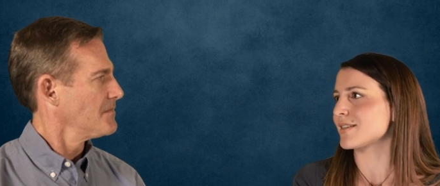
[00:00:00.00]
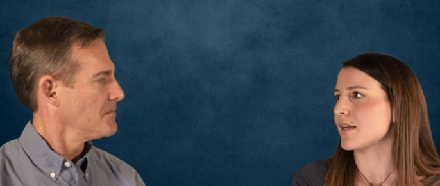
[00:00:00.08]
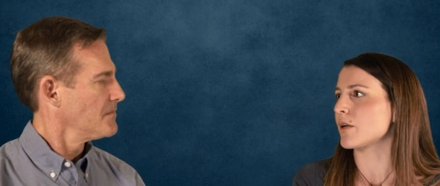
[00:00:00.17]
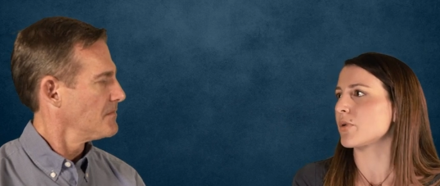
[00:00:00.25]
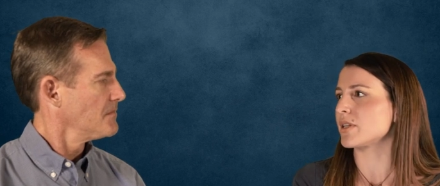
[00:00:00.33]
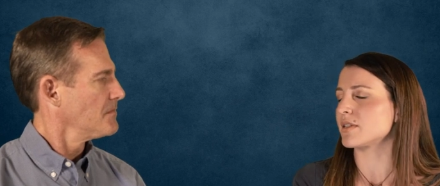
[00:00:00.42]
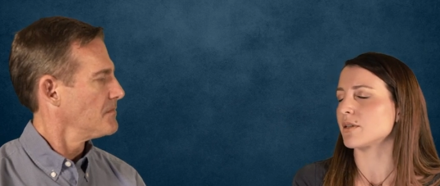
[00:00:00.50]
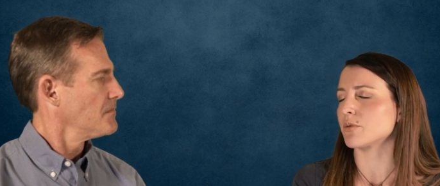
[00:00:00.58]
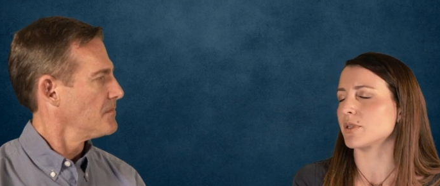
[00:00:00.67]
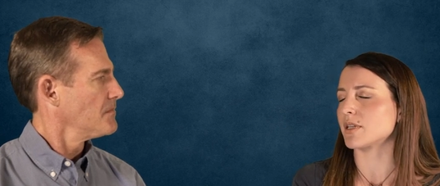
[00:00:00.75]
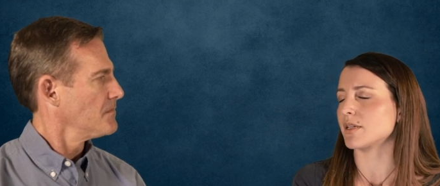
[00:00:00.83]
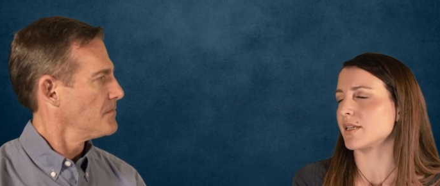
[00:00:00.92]
Speaker 1: let's say, with uh,
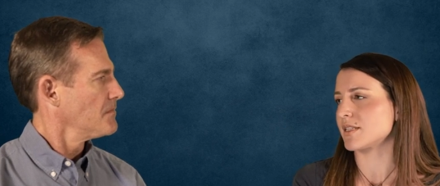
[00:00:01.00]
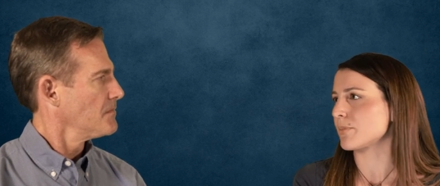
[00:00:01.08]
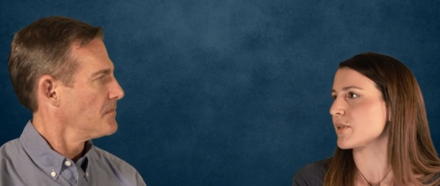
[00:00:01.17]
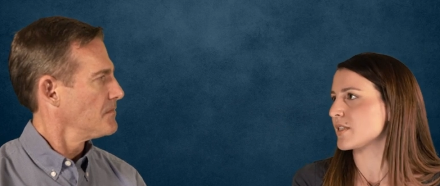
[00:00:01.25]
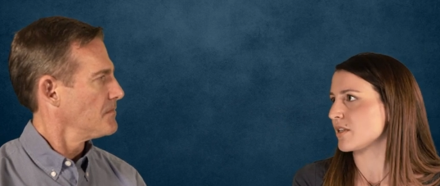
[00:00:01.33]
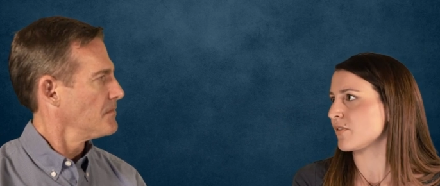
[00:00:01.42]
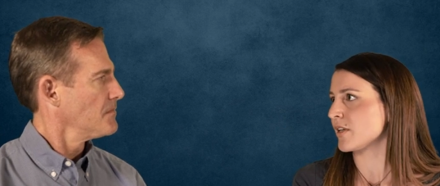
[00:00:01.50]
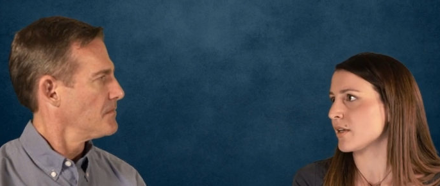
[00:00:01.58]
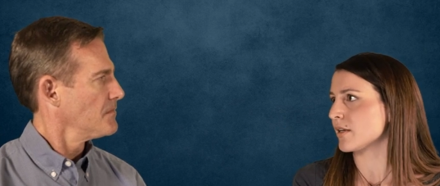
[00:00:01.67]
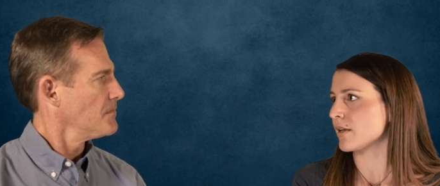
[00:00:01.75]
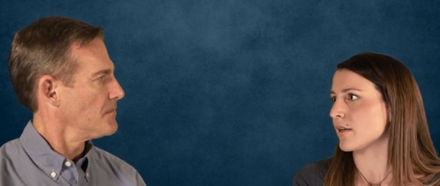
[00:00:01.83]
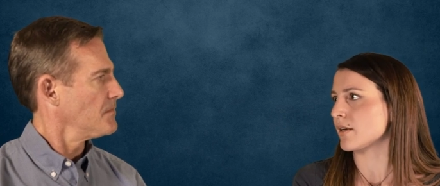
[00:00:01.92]
with DAN Asia Pacific.
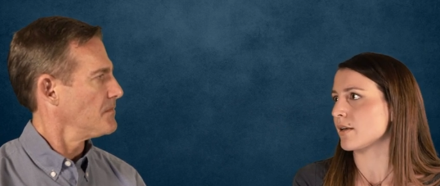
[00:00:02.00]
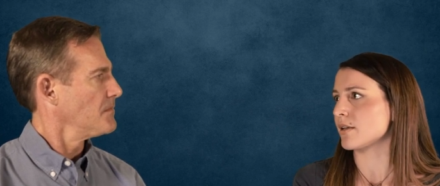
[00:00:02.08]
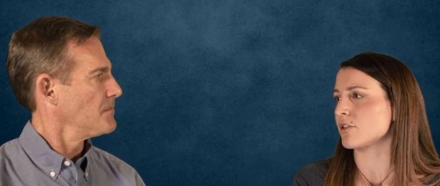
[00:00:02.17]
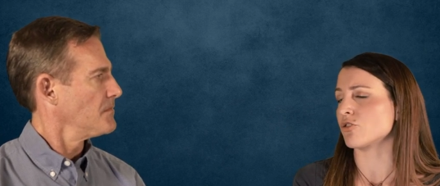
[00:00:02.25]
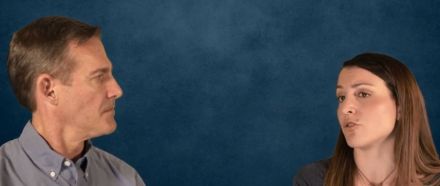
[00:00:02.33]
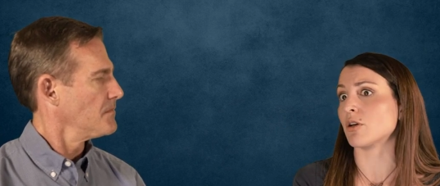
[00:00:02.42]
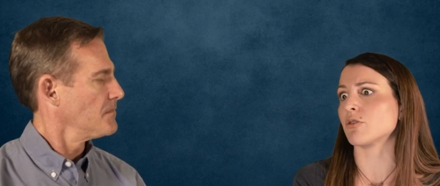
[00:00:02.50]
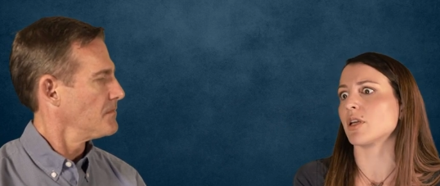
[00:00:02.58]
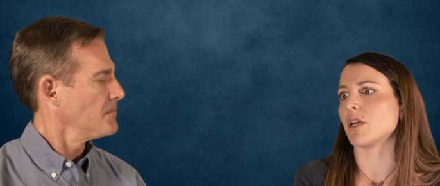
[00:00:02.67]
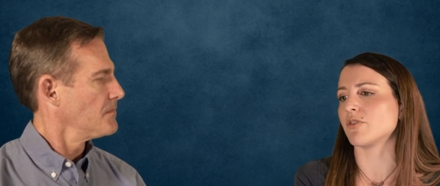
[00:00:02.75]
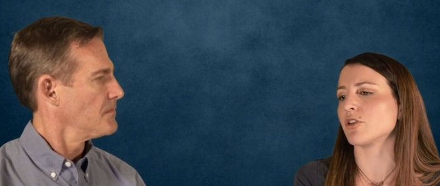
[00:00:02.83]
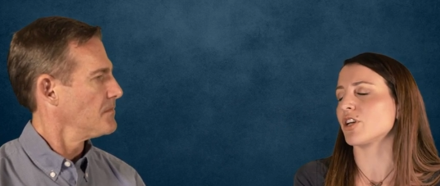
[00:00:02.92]
Mm -hmm. So now
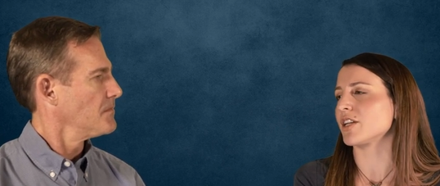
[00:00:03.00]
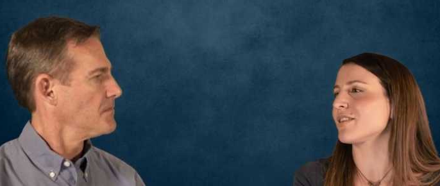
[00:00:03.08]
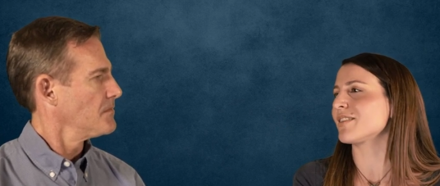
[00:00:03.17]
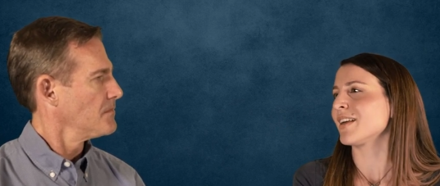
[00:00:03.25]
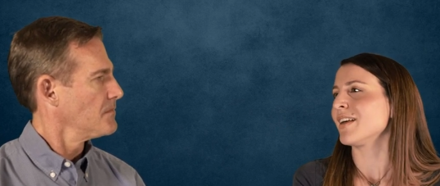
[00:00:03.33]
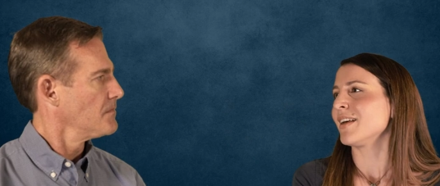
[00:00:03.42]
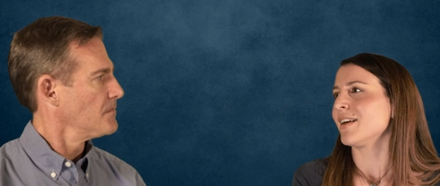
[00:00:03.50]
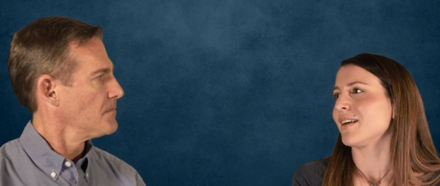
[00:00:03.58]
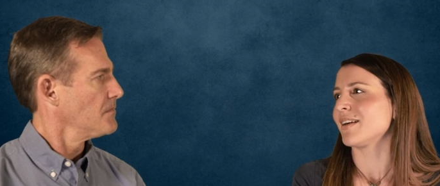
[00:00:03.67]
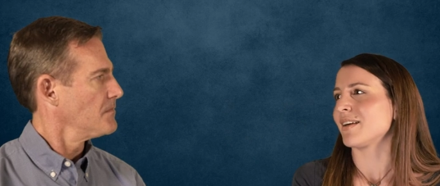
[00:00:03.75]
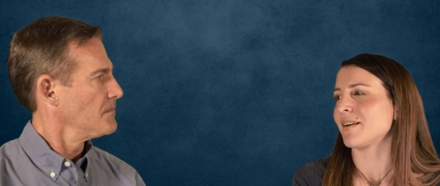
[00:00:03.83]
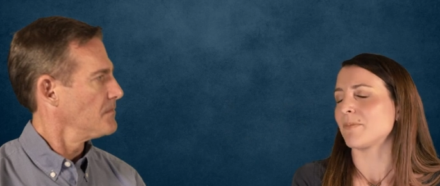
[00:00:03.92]
they have the great.
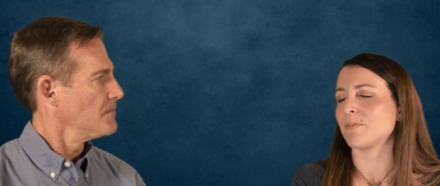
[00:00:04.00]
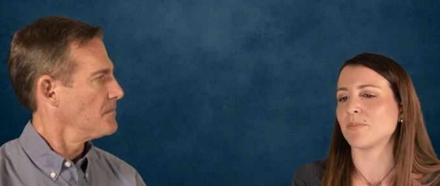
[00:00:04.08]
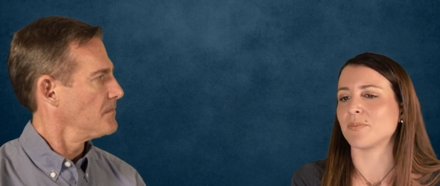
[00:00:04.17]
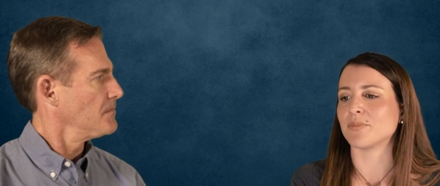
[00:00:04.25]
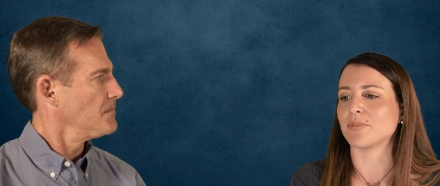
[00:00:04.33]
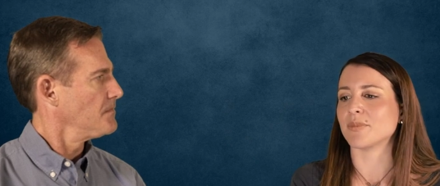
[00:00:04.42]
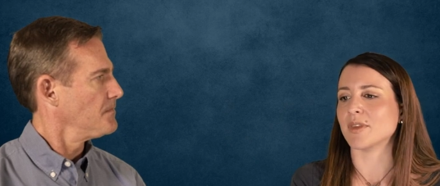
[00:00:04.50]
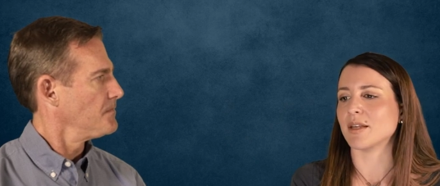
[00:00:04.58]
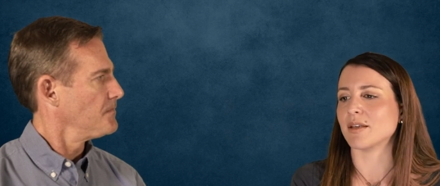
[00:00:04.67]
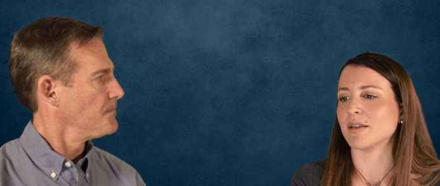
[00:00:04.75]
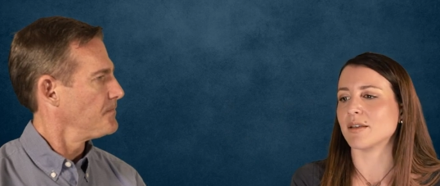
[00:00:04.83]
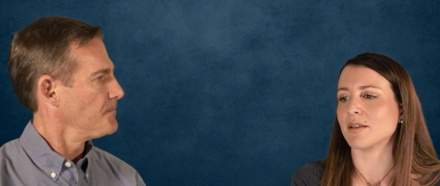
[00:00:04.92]
Um,
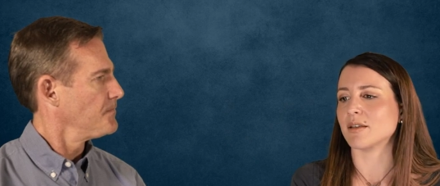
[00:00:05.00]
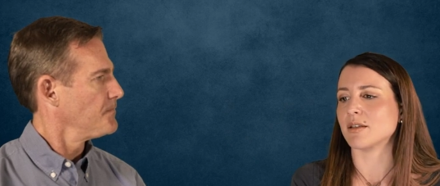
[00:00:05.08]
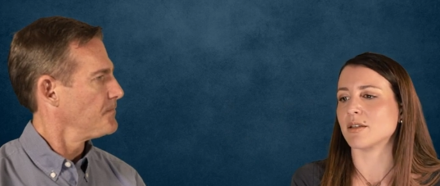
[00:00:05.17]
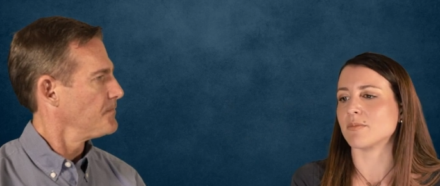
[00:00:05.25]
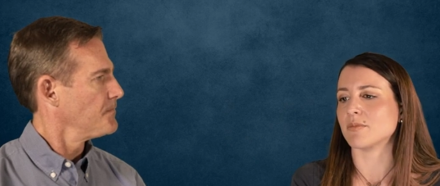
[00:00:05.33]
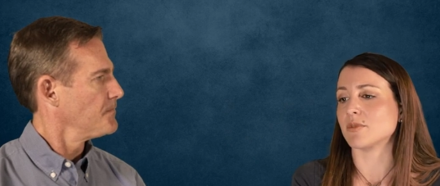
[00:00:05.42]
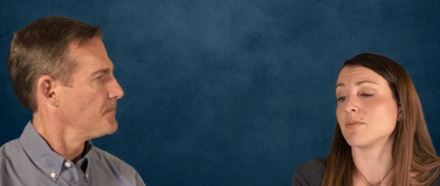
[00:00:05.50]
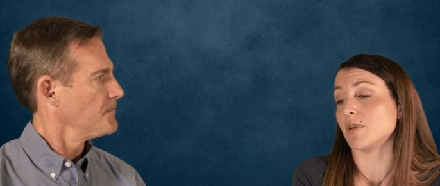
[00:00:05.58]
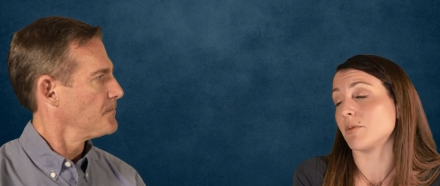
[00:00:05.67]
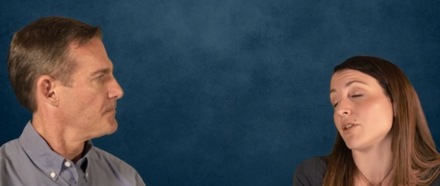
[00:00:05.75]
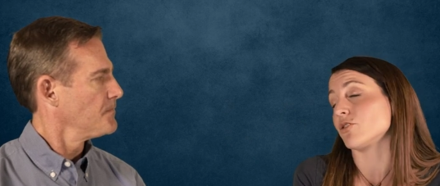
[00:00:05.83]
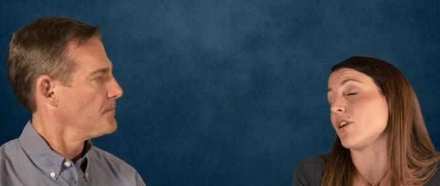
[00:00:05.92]

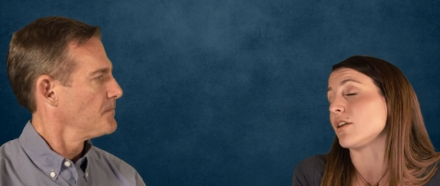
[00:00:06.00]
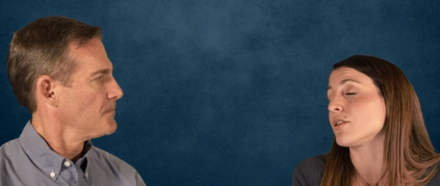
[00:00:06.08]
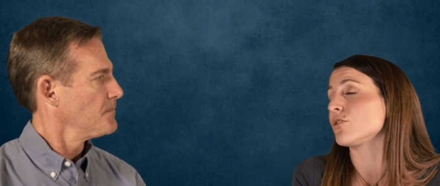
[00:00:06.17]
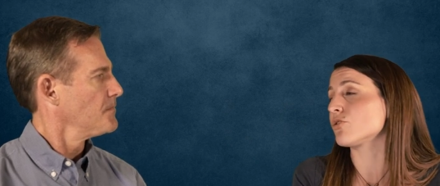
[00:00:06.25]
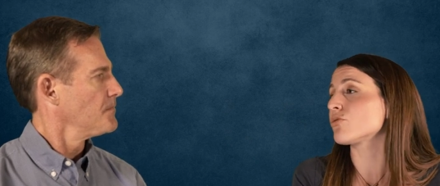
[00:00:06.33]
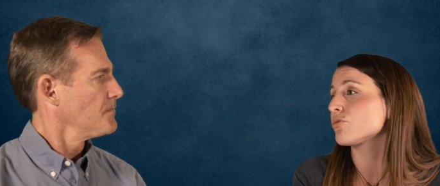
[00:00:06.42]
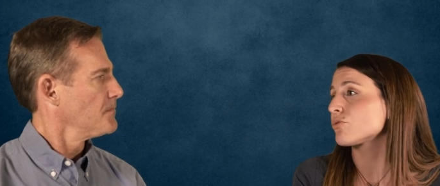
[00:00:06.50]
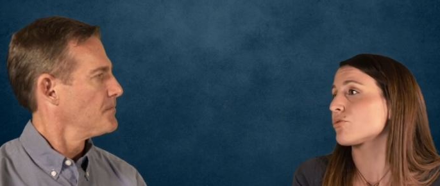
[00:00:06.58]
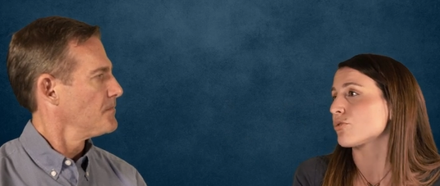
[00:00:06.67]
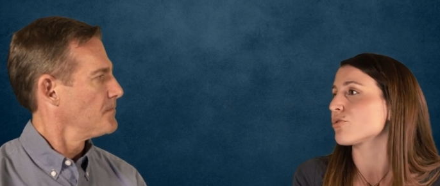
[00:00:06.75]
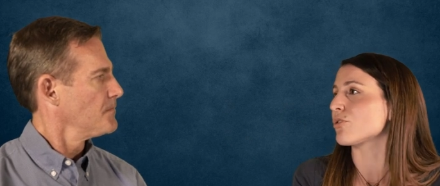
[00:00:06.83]
challenge to, to,